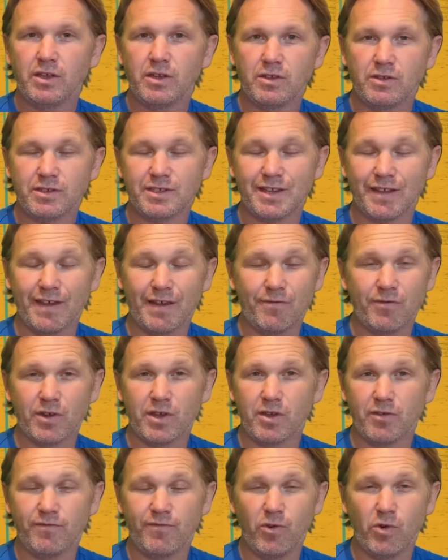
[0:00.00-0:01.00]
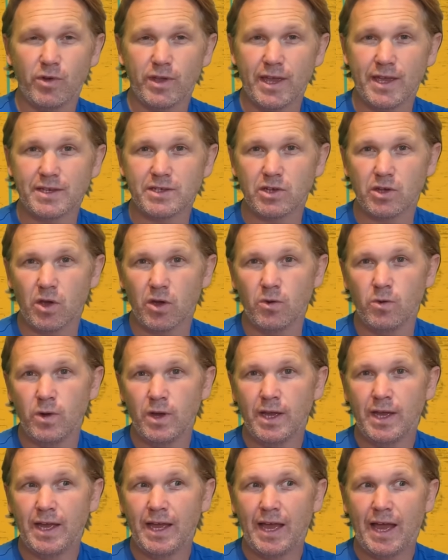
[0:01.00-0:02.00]
South Africa 4 years ago
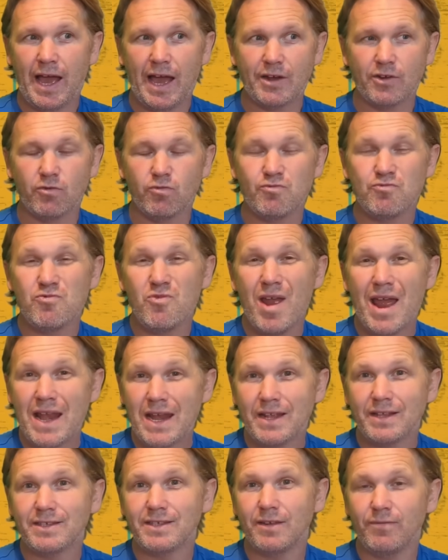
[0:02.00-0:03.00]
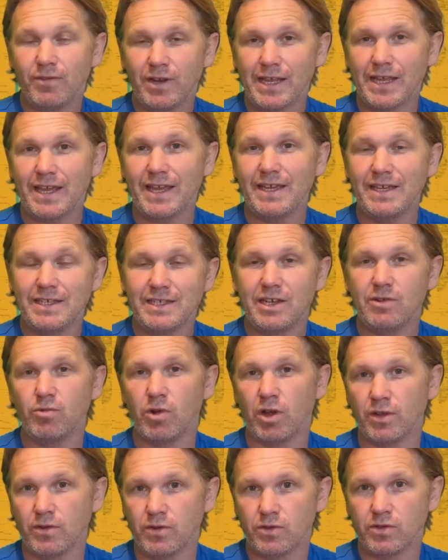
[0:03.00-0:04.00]
had a relatively easy
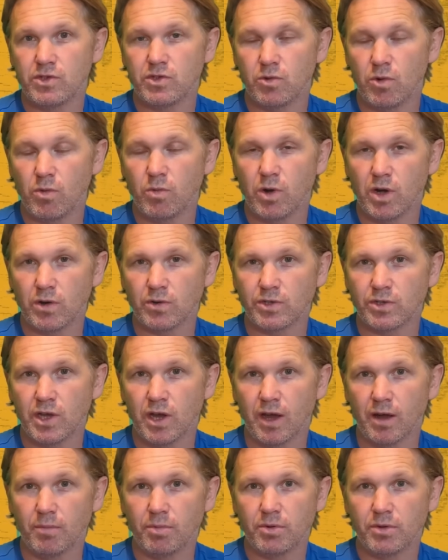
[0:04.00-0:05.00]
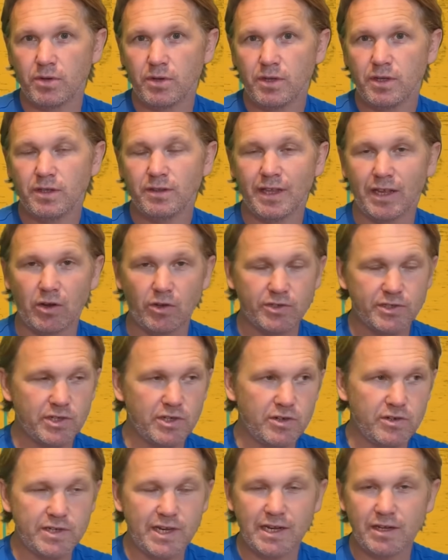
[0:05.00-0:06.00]
run to a World Cup. They lost to
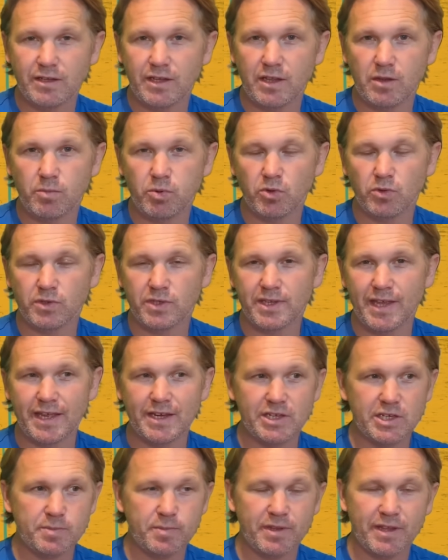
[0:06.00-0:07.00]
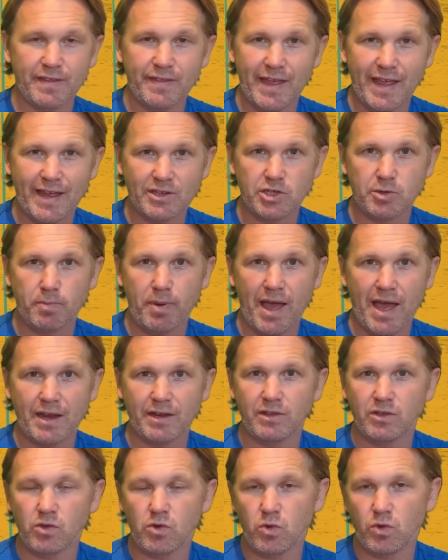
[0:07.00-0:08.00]
New Zealand in the pool stages, but then they had Japan
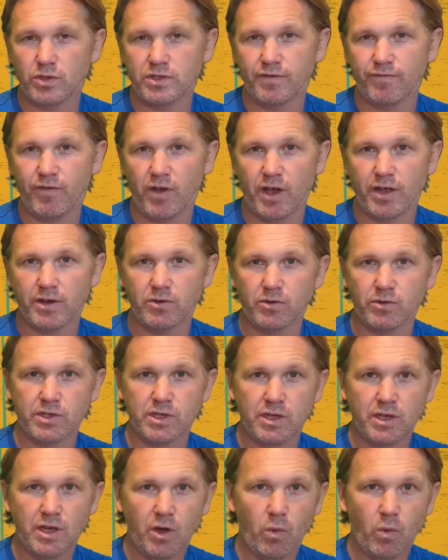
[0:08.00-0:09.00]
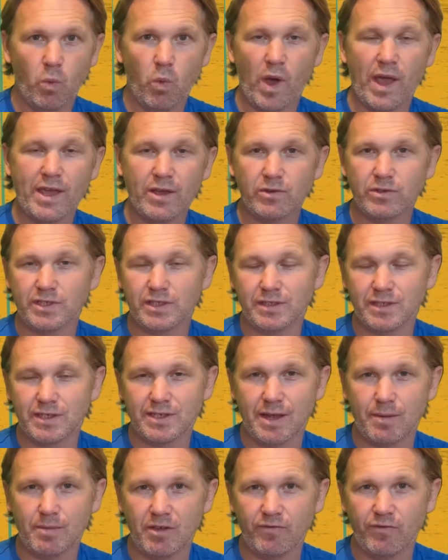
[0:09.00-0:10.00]
in the quarterfinals, Wales in the
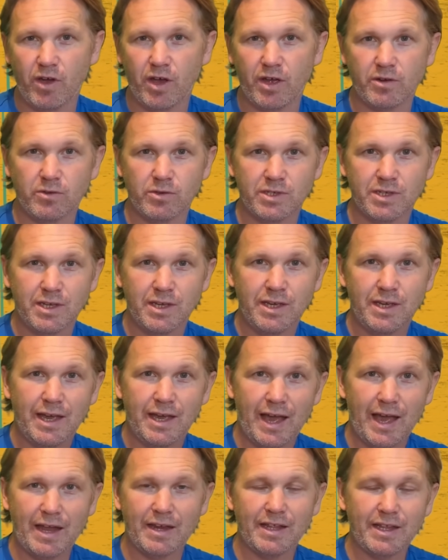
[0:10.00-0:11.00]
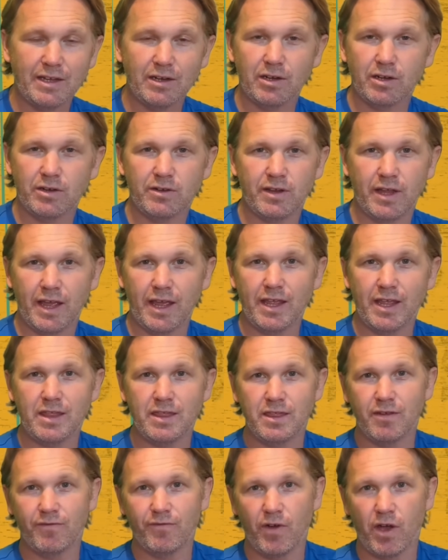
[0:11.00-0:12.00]
semi-finals, and England in
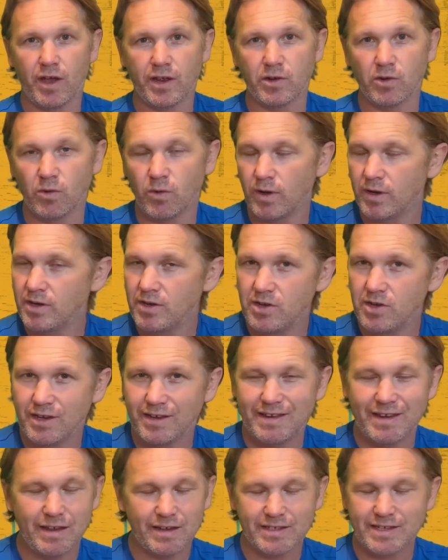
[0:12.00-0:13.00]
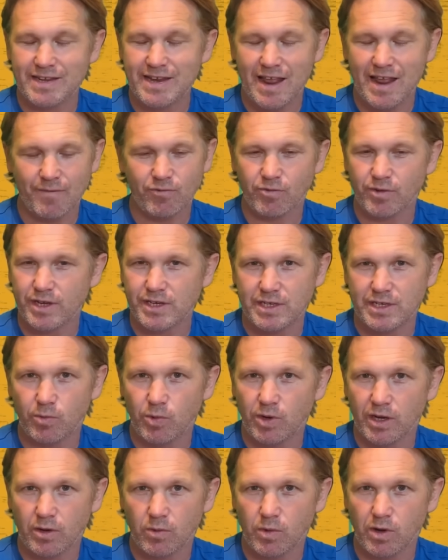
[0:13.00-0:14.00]
the final. It's never easy
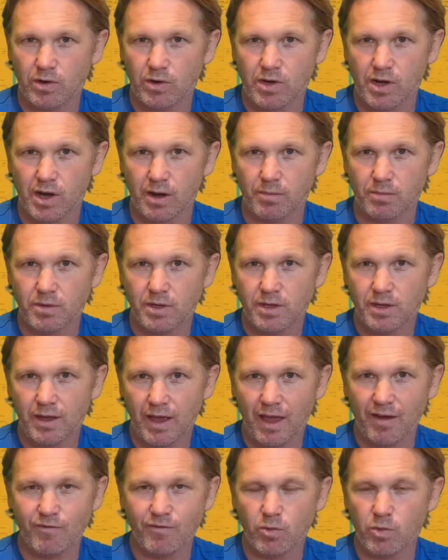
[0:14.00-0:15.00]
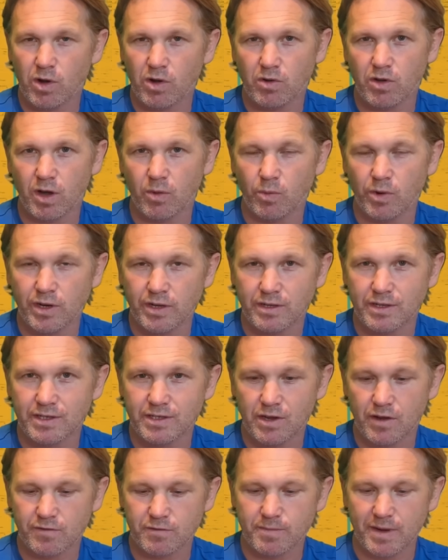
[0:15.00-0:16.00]
winning a World Cup. Every World Cup winner
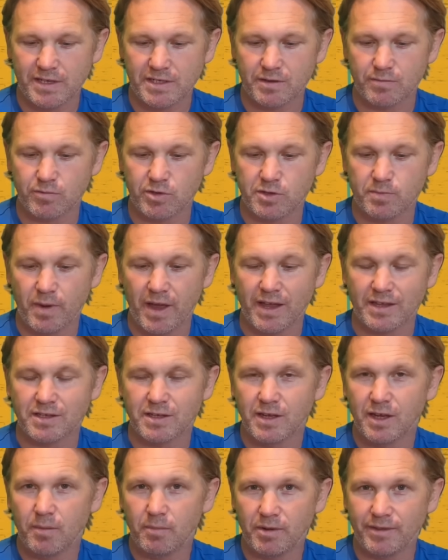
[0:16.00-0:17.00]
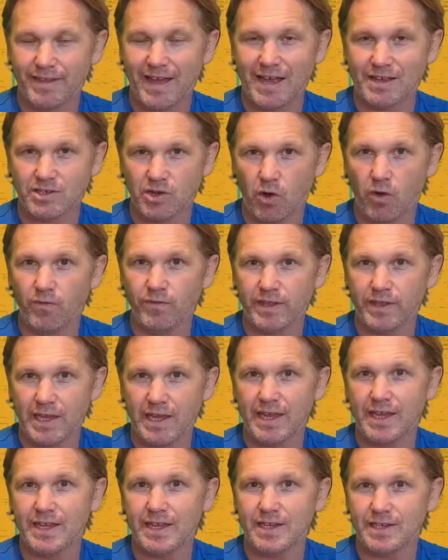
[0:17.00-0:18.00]
deserves massive respect, but that's on the
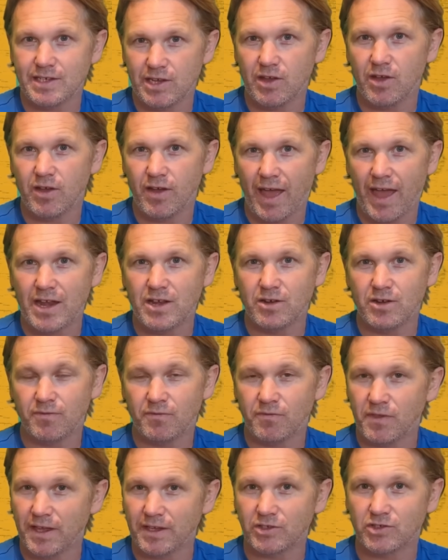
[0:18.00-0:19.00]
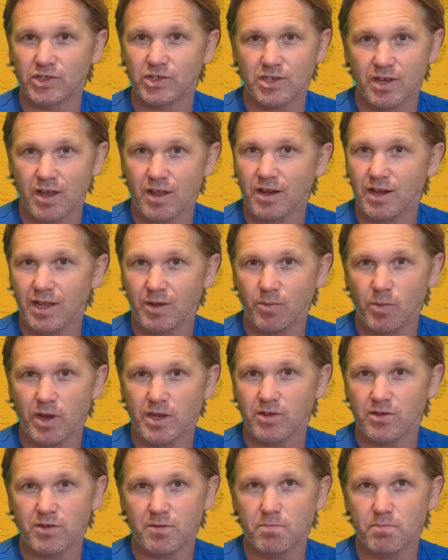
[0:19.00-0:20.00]
easier end of things, certainly when
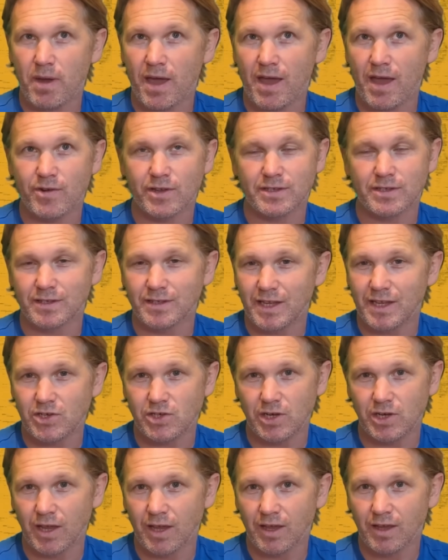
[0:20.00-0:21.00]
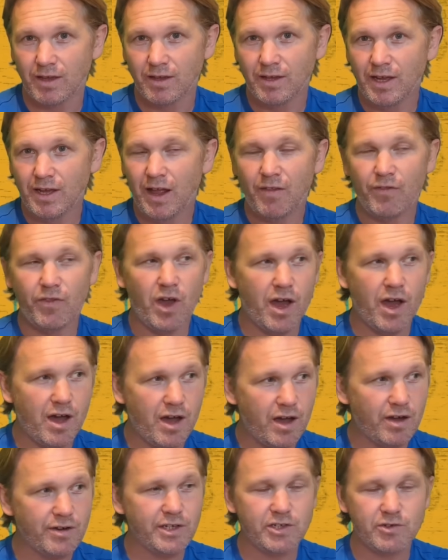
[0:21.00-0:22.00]
you compare it to this year. The
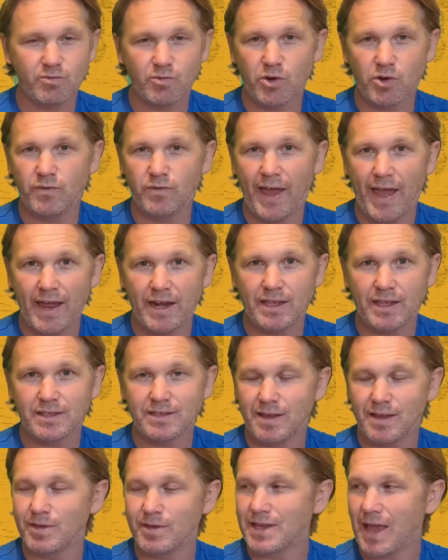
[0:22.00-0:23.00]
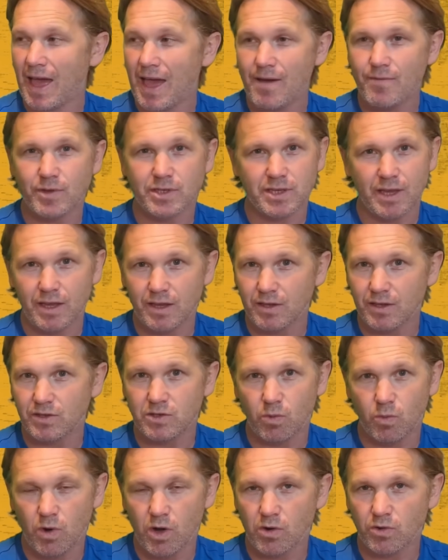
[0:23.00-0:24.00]
hardest route that any team has ever taken
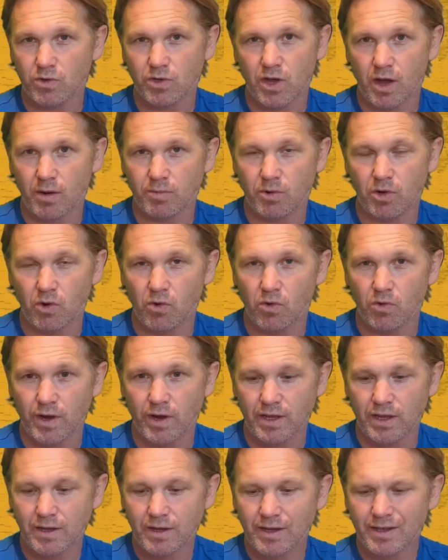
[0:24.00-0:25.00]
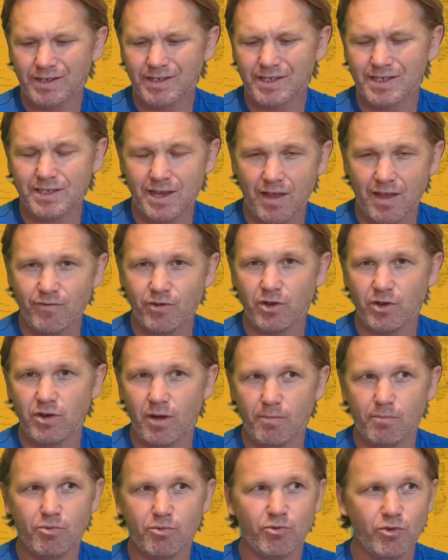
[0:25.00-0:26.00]
to World Cup glory. Seven
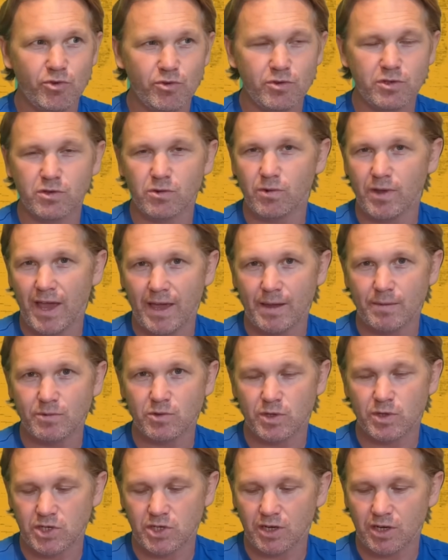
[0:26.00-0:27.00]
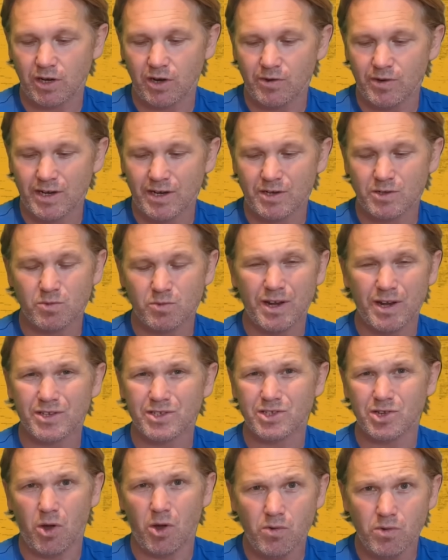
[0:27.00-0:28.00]
brutal games, which included, as well as
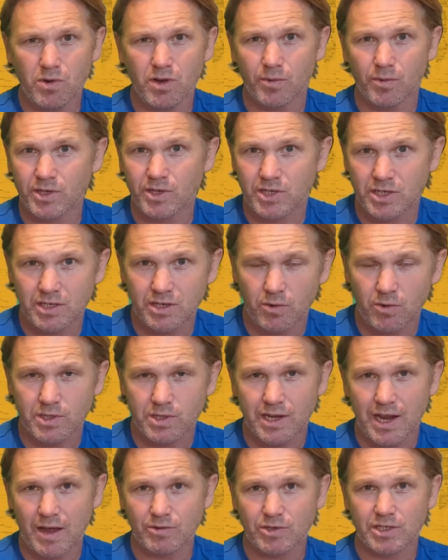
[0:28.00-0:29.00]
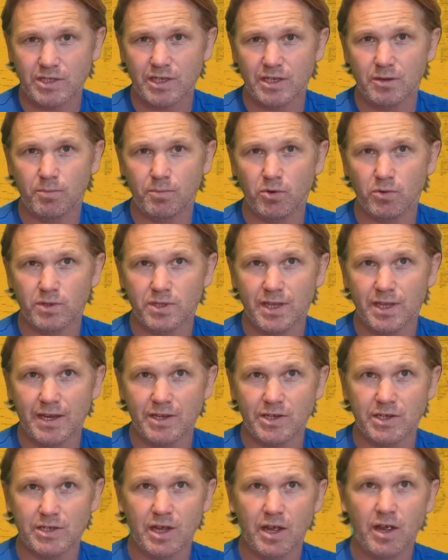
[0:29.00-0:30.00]
Tonga, which is no slouches in the pool
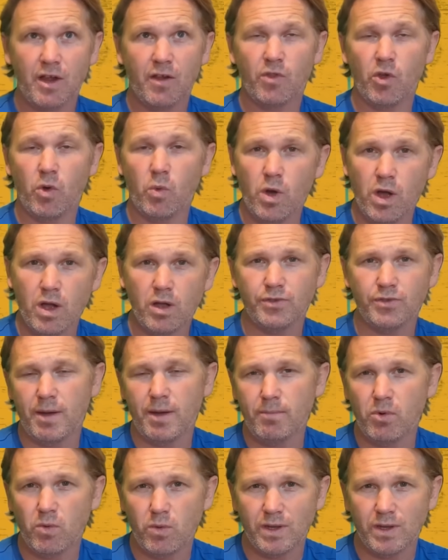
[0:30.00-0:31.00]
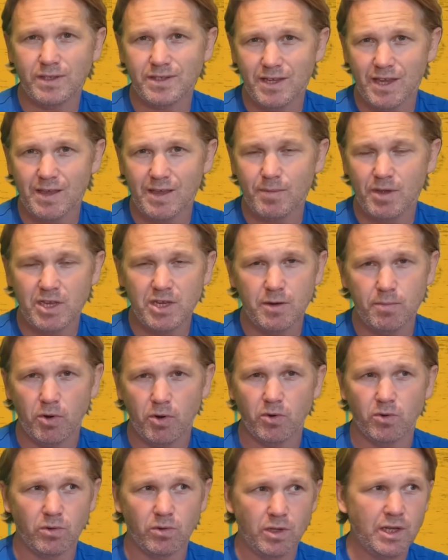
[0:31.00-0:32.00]
stages, the world number one team in your
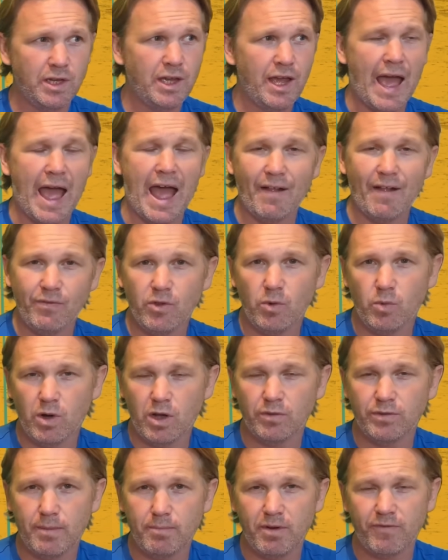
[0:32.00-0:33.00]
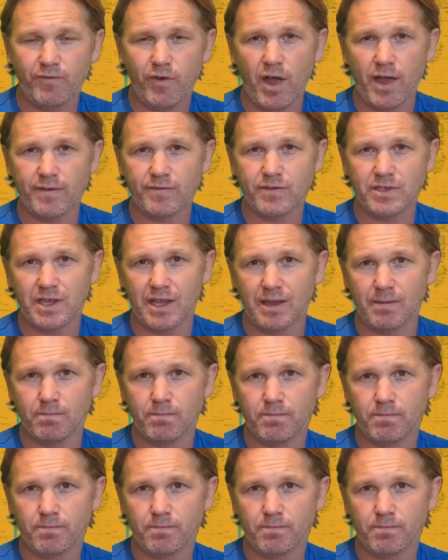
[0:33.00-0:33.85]
pool and the world number five team.